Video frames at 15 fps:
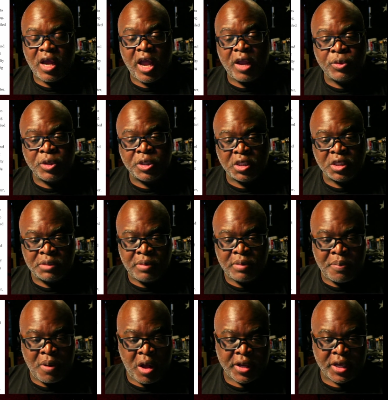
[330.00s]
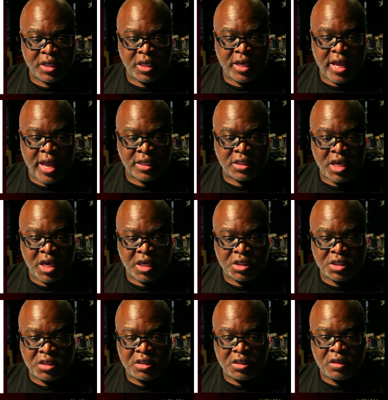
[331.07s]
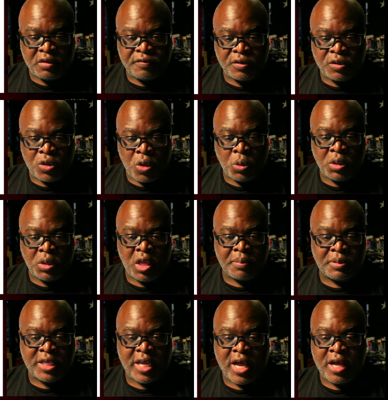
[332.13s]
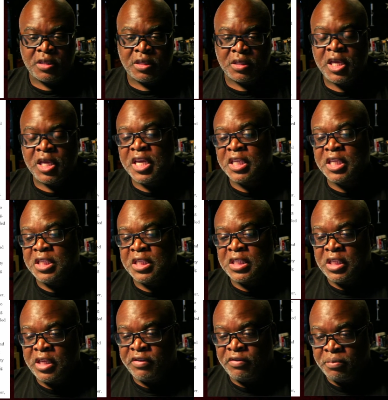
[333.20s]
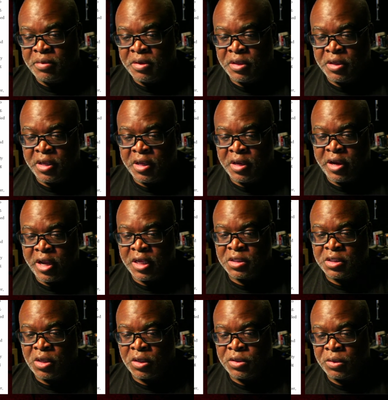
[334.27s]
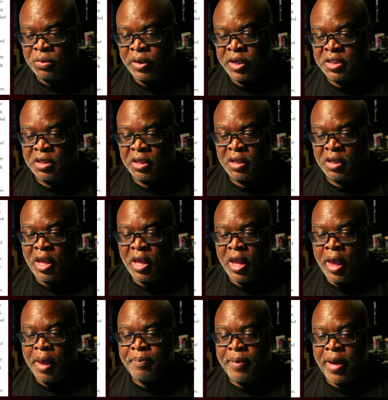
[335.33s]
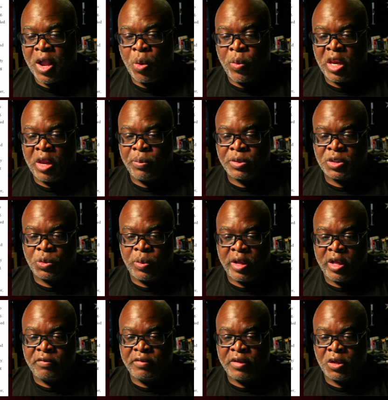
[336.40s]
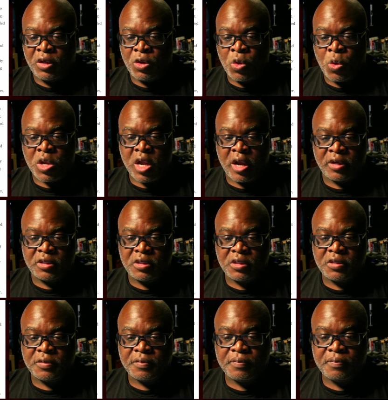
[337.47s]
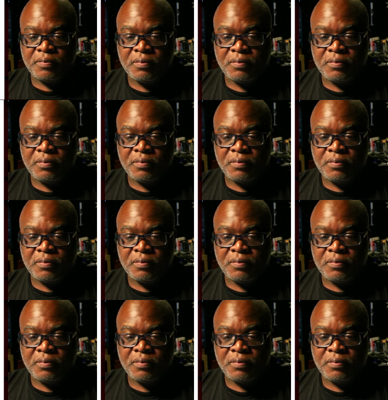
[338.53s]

I reached into my pocket and touched the silver gold luck medallion she'd given me the year I started racing, back when I was 12 and in go-karts.